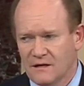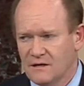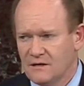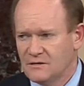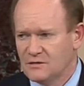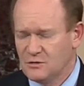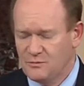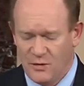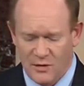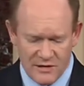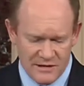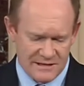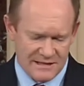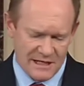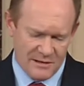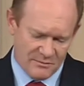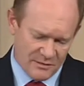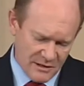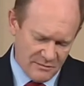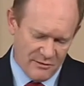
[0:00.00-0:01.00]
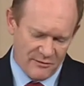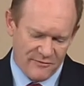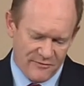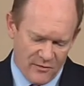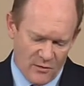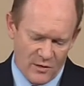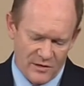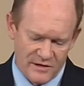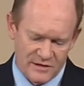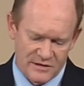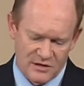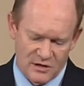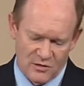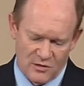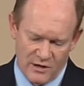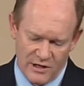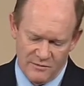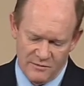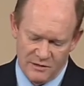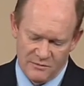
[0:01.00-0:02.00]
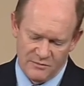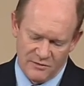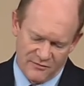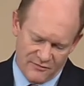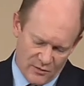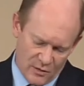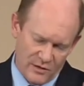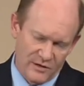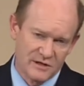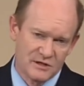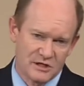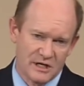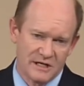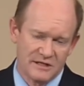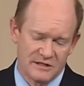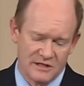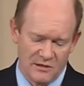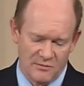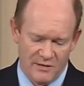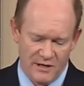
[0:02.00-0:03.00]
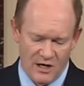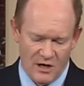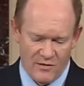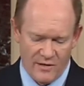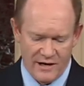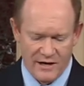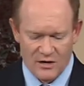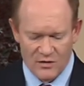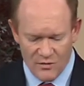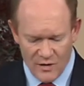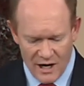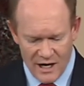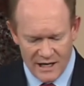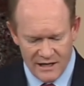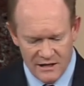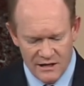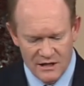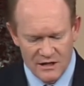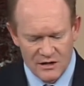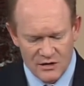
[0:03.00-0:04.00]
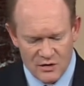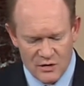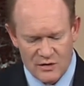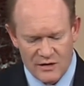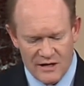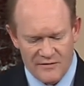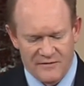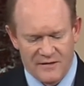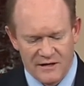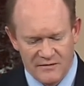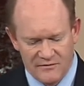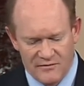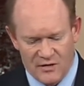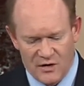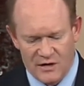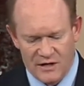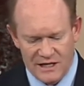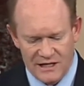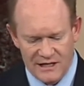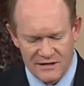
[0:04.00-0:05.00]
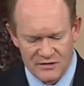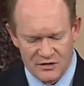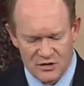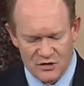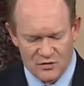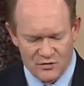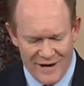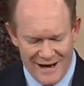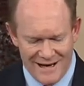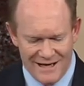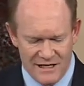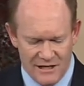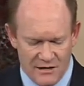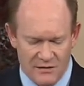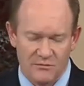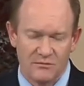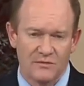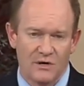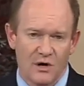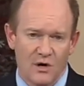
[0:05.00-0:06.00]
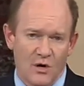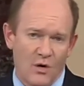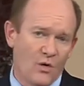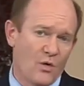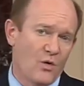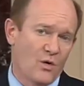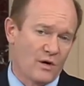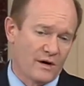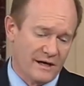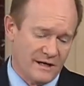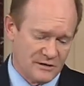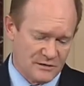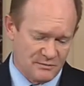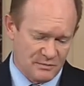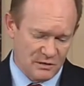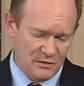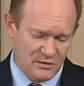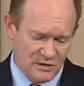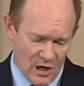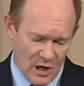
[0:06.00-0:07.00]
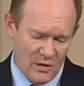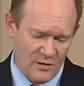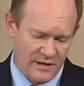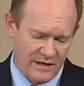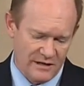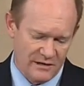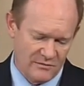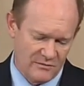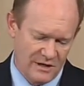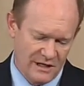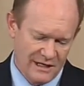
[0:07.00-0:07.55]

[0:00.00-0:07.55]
To put it simply, before this agreement, before the JCPOA, Iran could have converted its uranium or its plutonium